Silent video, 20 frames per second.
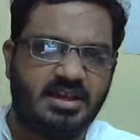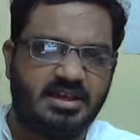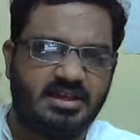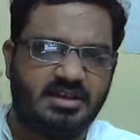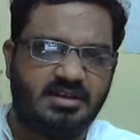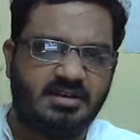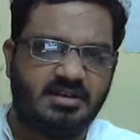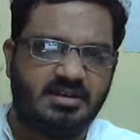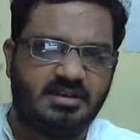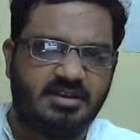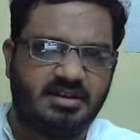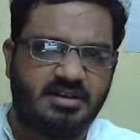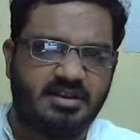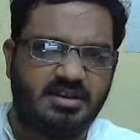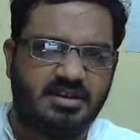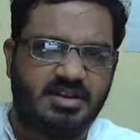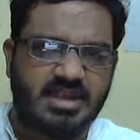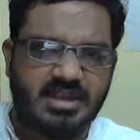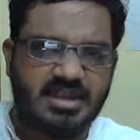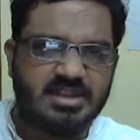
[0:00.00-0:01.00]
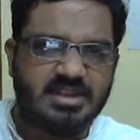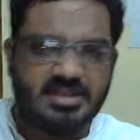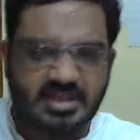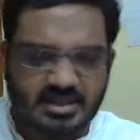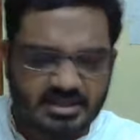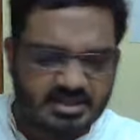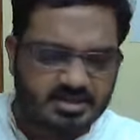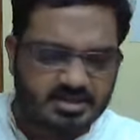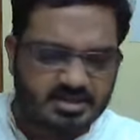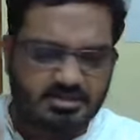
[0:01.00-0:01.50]
uh, taking
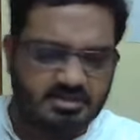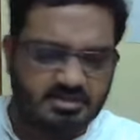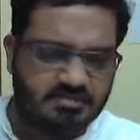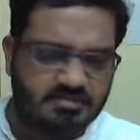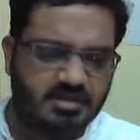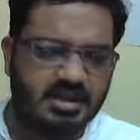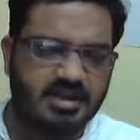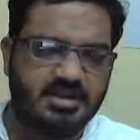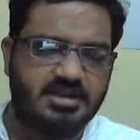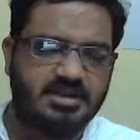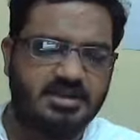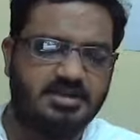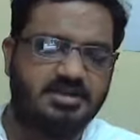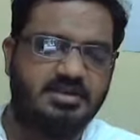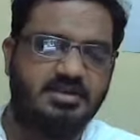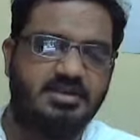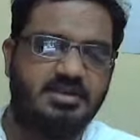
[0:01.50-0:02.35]
that into the mind,